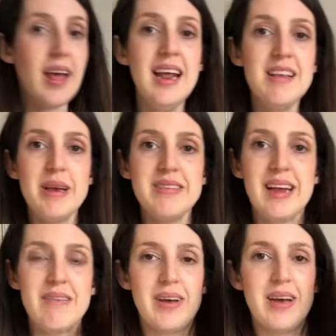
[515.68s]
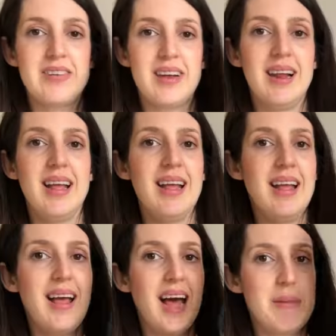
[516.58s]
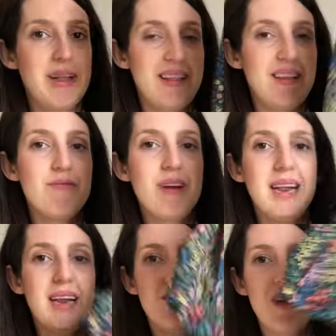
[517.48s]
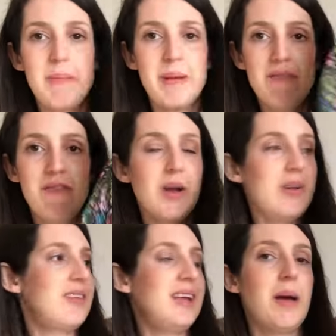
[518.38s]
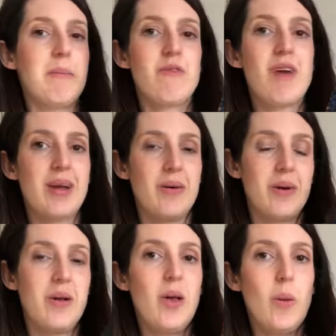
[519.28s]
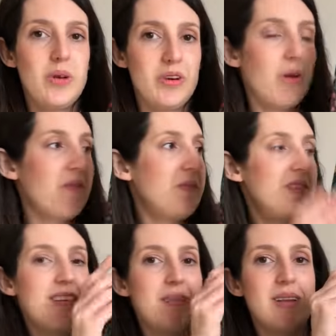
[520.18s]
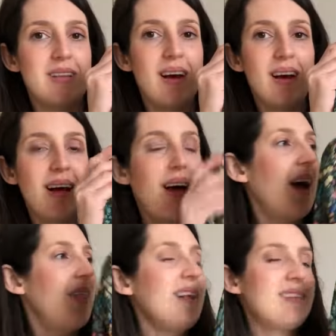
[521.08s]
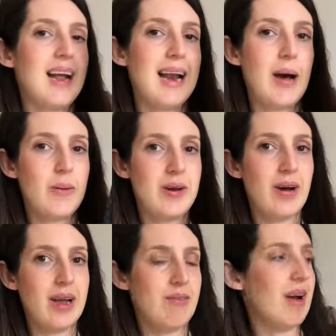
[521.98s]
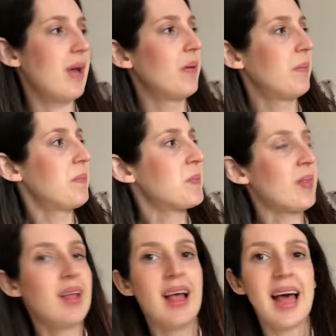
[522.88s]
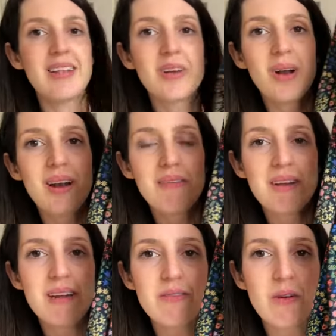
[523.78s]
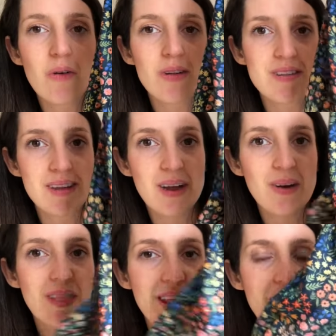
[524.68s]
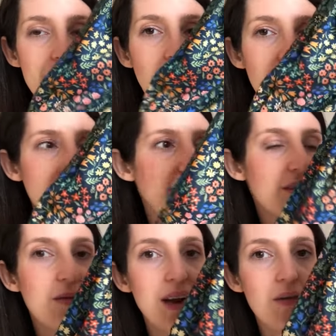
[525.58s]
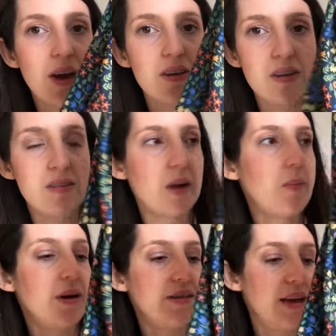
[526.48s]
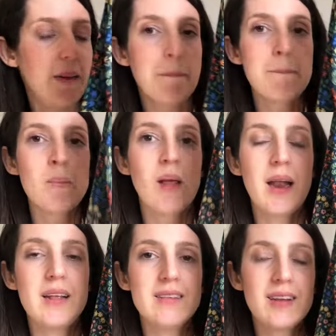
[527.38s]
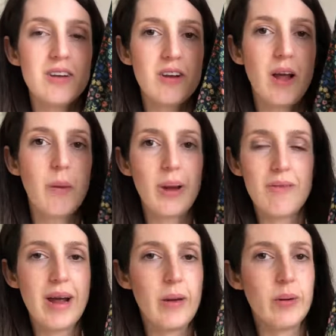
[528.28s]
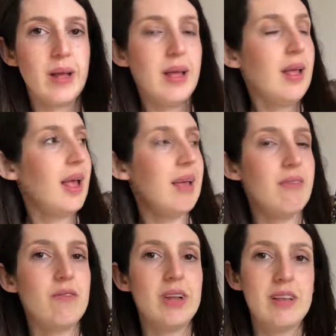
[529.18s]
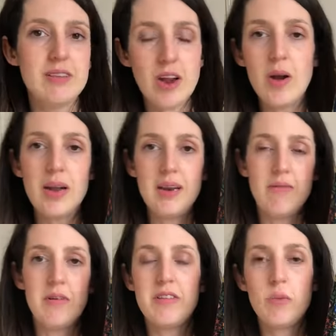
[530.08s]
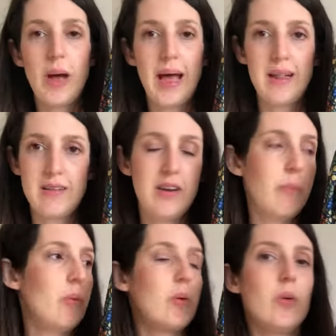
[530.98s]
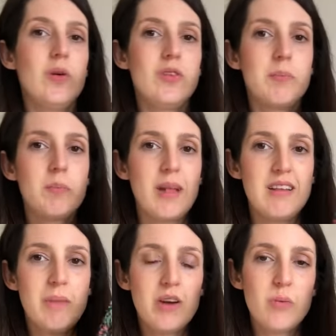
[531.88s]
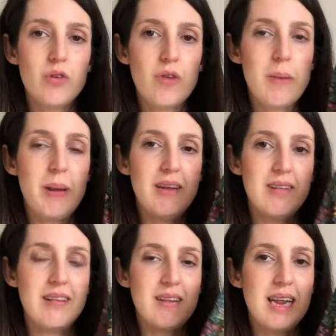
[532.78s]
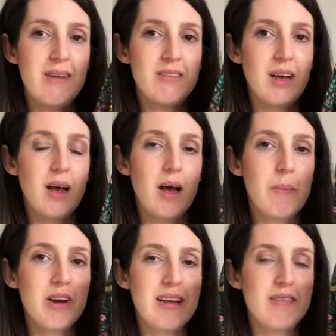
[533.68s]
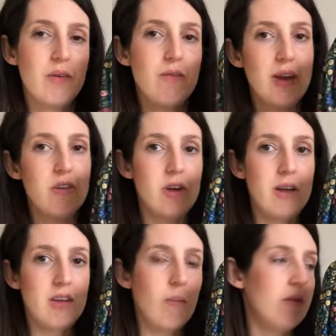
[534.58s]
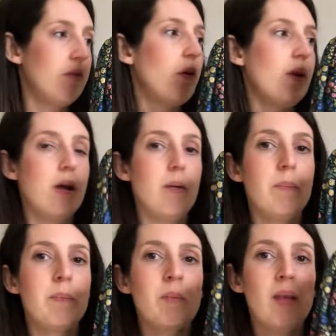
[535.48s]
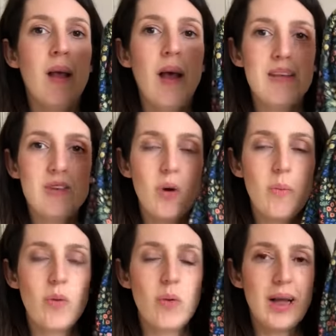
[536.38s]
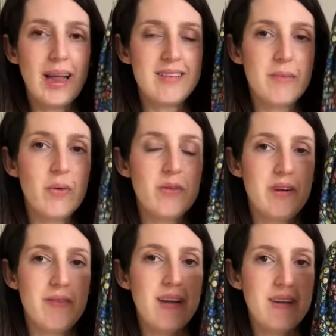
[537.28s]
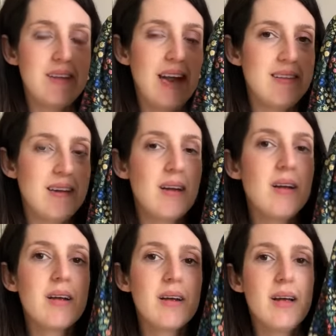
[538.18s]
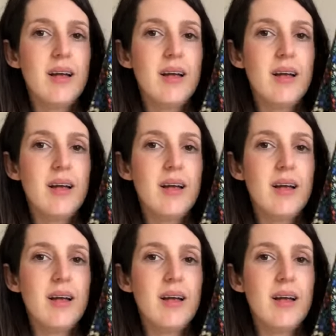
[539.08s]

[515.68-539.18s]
And here's my second version and I made it in this really drapey floaty um, rayon which I got from System in I think it's a Cloud 9 rayon and it's got a lovely floral sign on. I think the colours in this are really rich and so pretty. And it's such a lightweight rayon. It feels totally different to wear to the double gauze. It's much more drapey, so the sleeves are uh, much less of a feature in terms of volume. It's got a more, I guess, a more sort of understated look.